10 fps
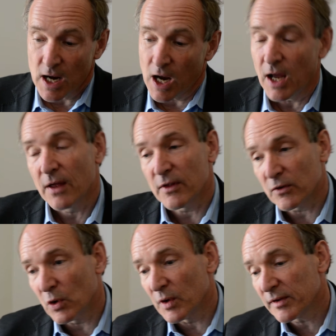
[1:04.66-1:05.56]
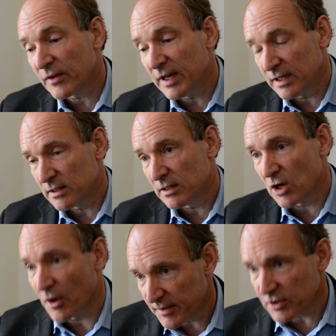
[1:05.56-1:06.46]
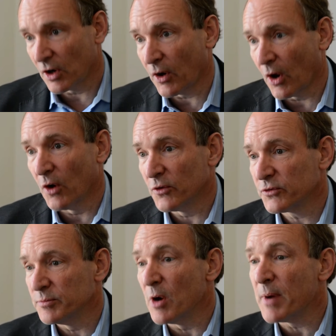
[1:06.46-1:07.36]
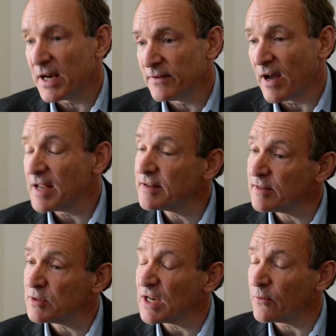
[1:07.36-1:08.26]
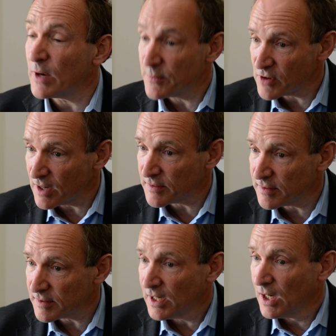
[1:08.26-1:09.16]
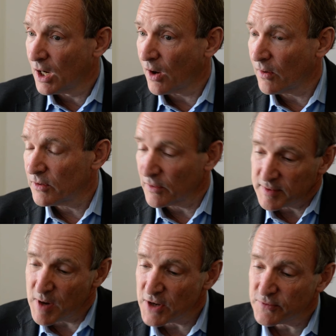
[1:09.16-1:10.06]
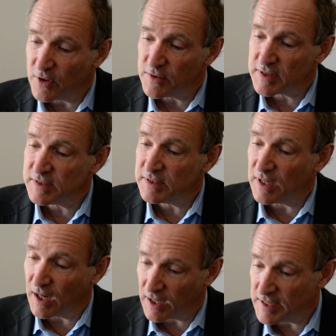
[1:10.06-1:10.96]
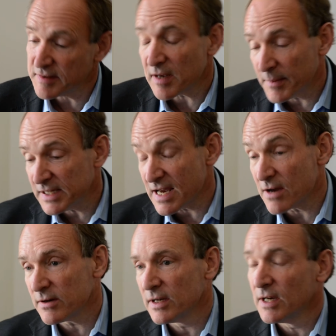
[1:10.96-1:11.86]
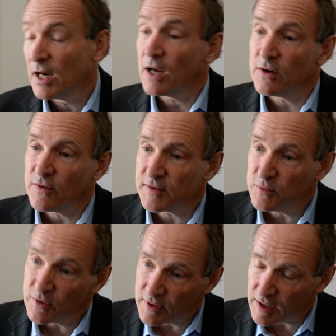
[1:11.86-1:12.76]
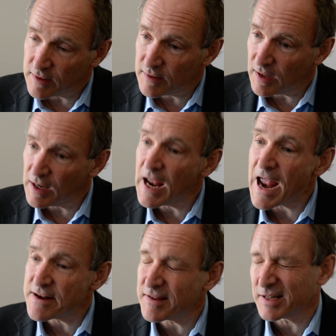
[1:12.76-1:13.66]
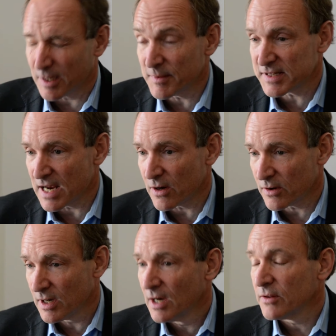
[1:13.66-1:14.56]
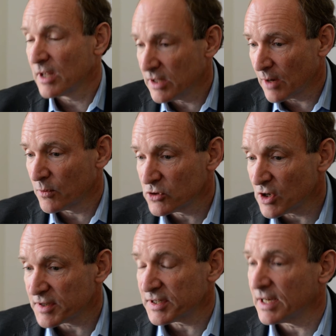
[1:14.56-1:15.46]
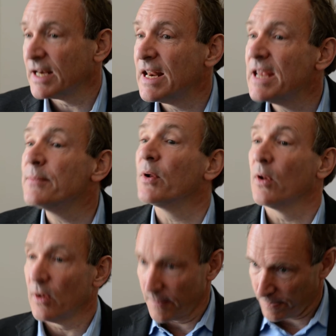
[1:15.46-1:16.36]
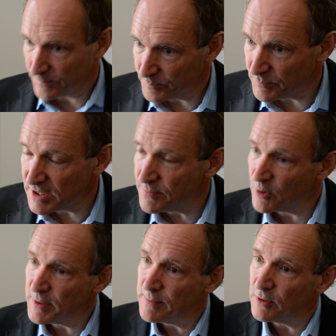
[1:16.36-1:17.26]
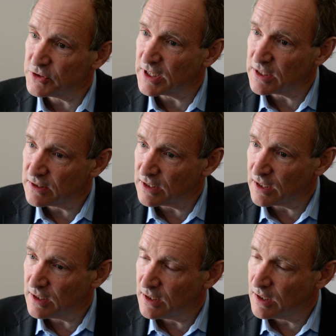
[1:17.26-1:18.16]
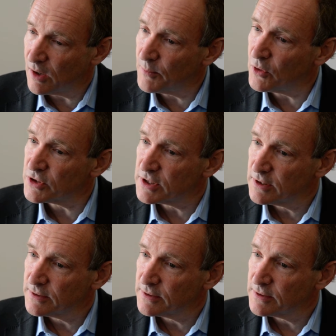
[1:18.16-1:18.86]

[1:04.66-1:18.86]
And of course, the cost of mobile devices, which have web browsers, smartphones, is coming down. And as soon as that comes down, then that will just enable many more people to get on board.